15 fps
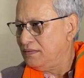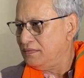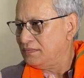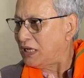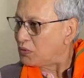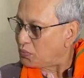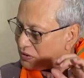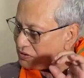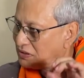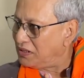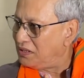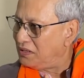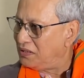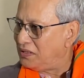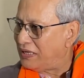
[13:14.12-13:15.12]
That was the
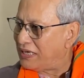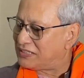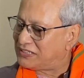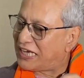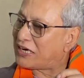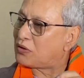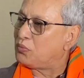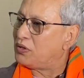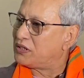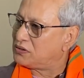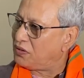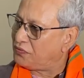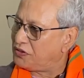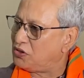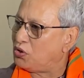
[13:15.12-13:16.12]
exact words
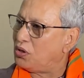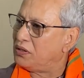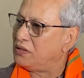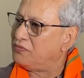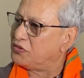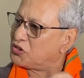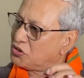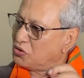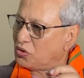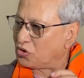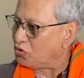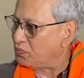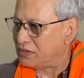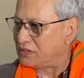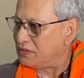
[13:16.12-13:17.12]
of the vision
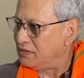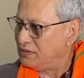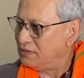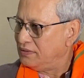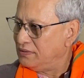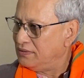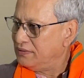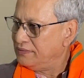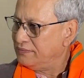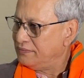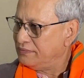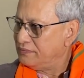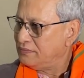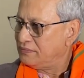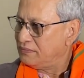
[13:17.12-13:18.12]
document.
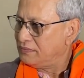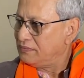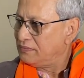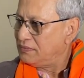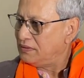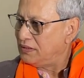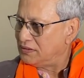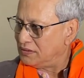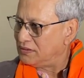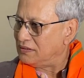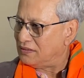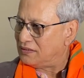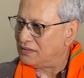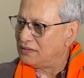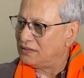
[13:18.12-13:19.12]
Isn't
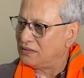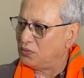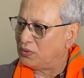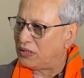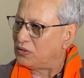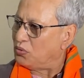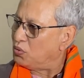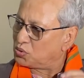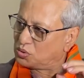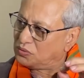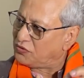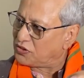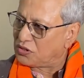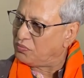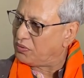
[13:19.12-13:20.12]
it? You can go through the
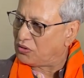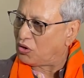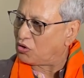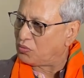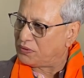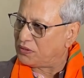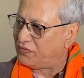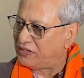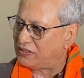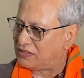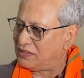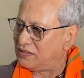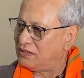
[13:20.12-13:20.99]
vision document of 18.